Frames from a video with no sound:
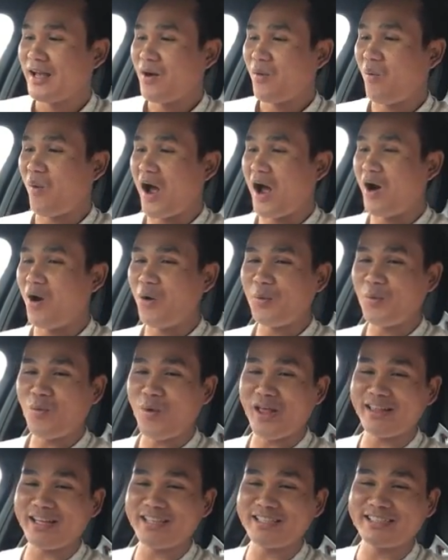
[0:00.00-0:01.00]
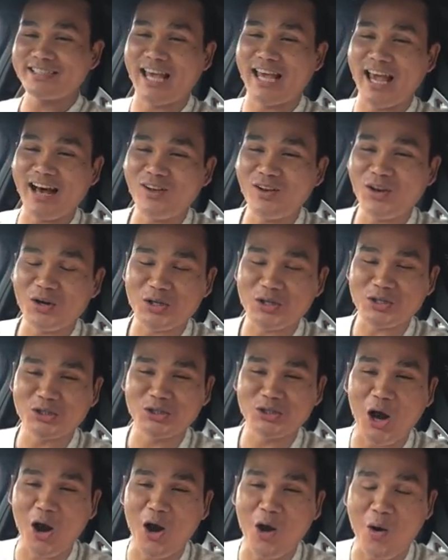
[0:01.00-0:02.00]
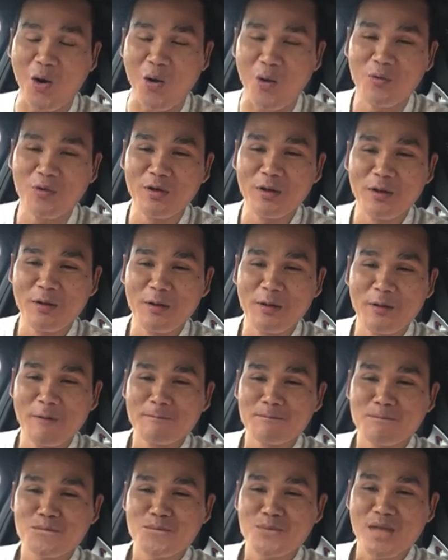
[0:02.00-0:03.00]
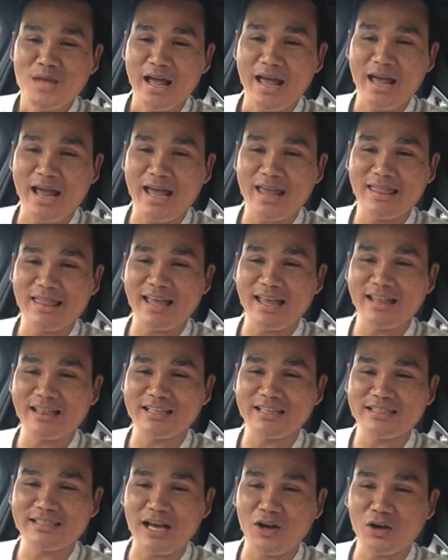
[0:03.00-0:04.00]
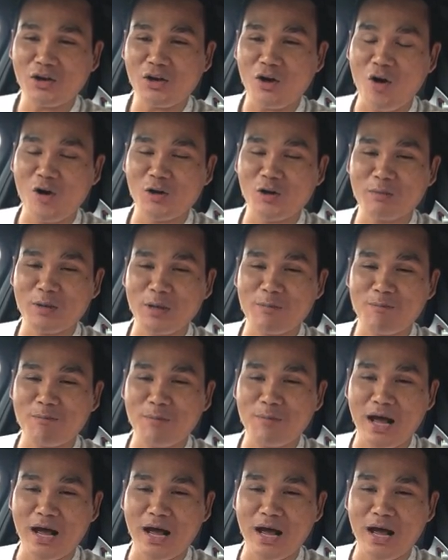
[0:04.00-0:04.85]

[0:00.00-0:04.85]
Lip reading: Well, when the sellers show, and then the seller called me,